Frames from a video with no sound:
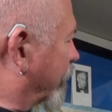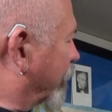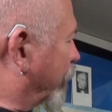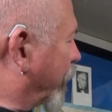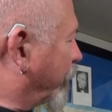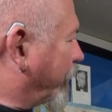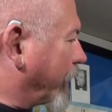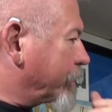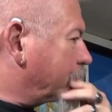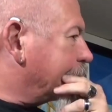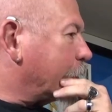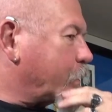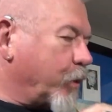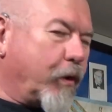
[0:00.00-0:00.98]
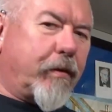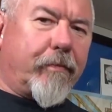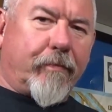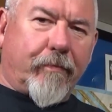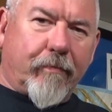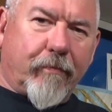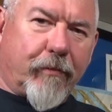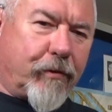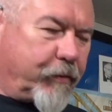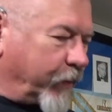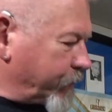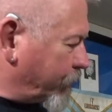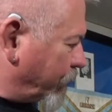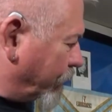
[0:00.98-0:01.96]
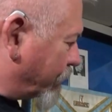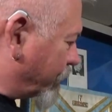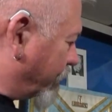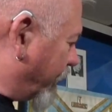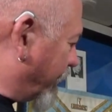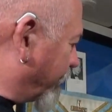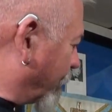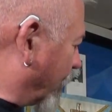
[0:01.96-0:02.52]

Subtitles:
Replaced with shirt, dress shirts, right?